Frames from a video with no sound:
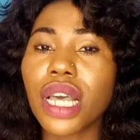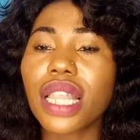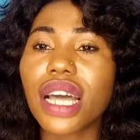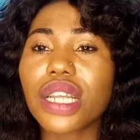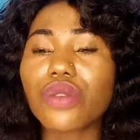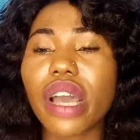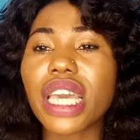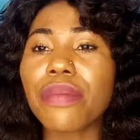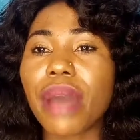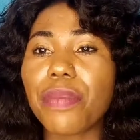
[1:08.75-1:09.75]
That is why
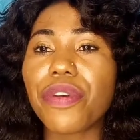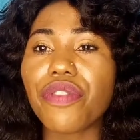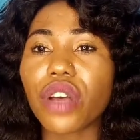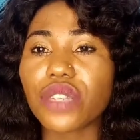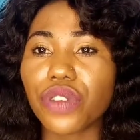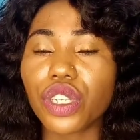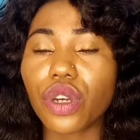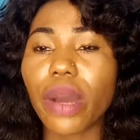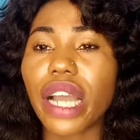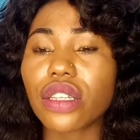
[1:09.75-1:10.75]
in my previous video
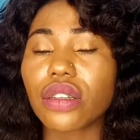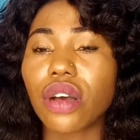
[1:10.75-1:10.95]
where